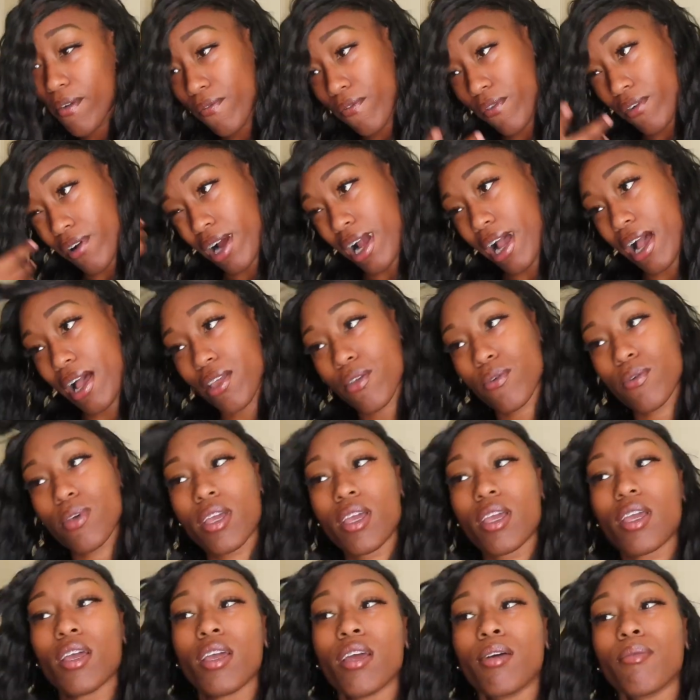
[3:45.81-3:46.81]
for how you
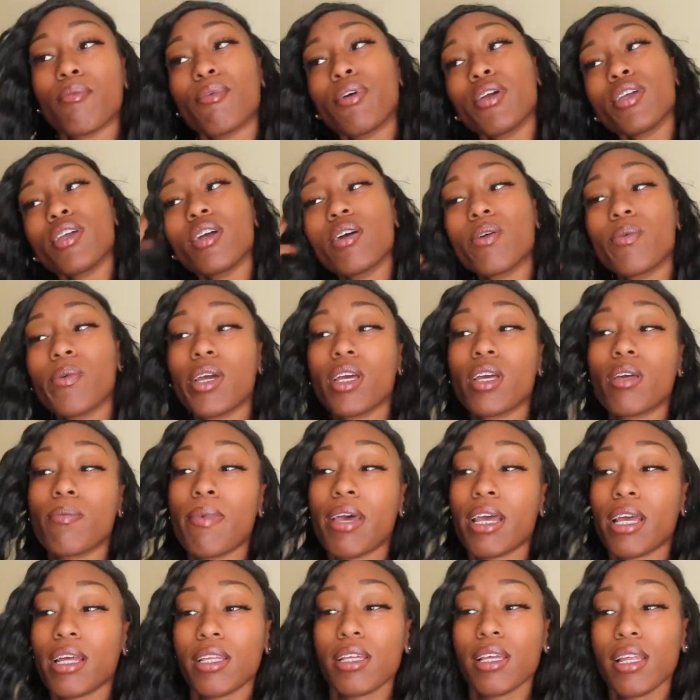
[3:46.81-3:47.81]
can bring your wig
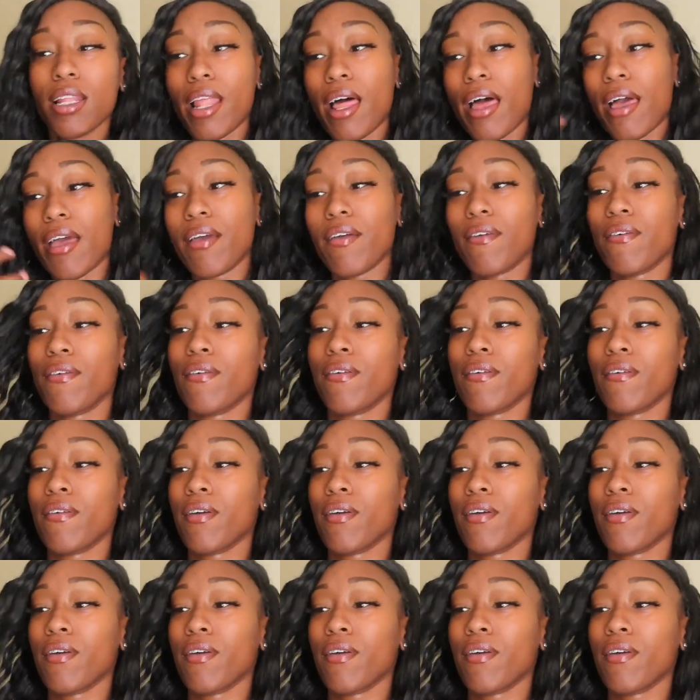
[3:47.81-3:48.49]
back to life.